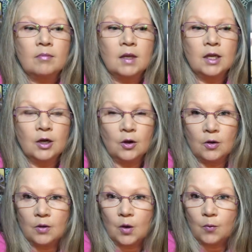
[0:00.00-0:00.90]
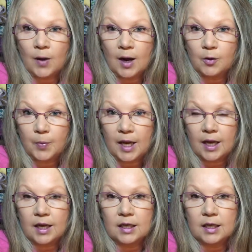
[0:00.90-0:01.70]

you know a round peg